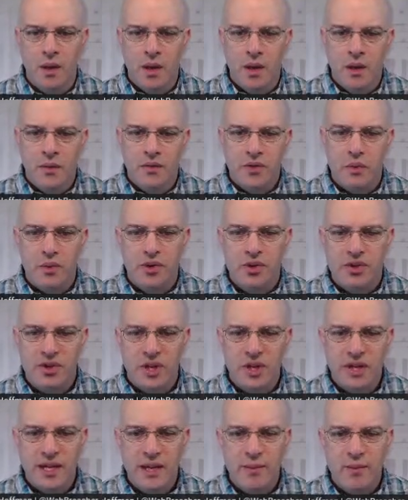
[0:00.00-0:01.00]
So we're just going
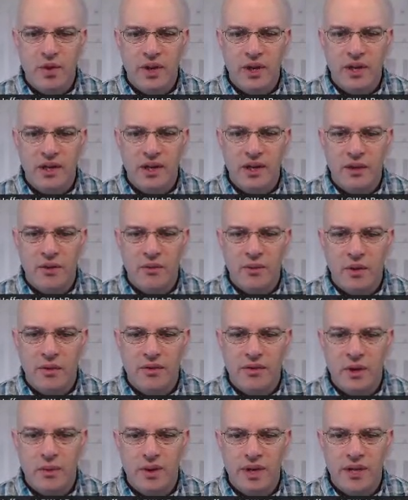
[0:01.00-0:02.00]
to keep clicking down the road
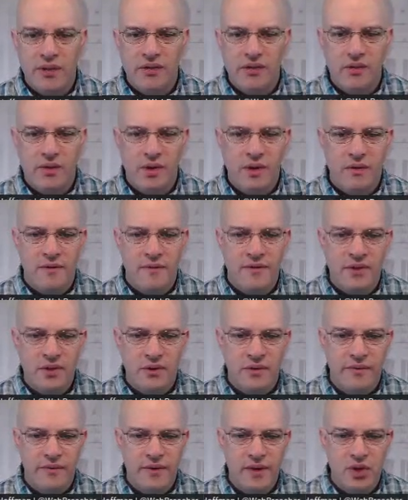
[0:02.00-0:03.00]
until we get to another physical
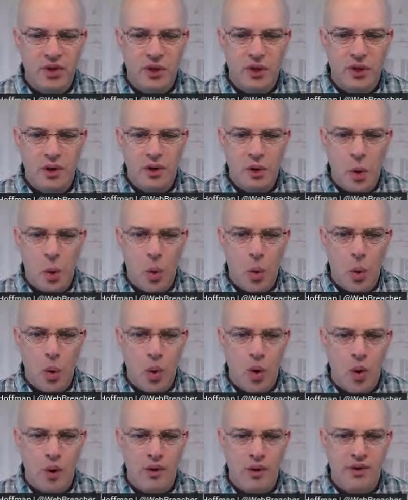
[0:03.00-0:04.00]
feature
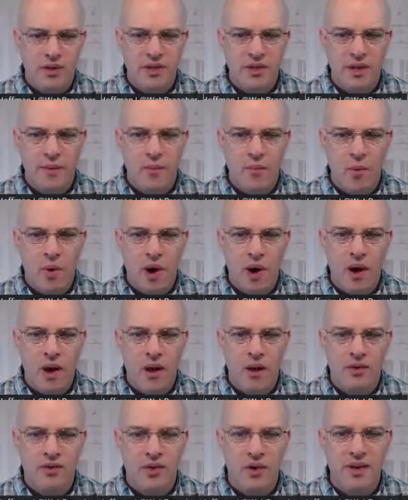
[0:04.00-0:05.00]
or somewhere
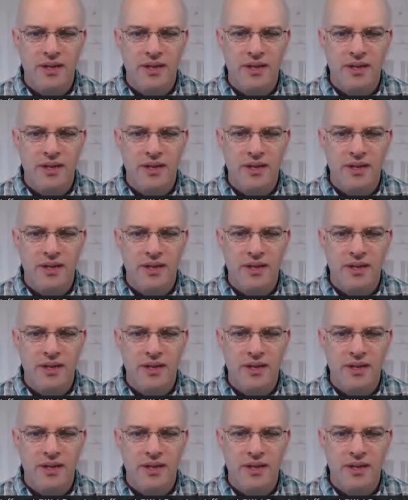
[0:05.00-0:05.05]
else.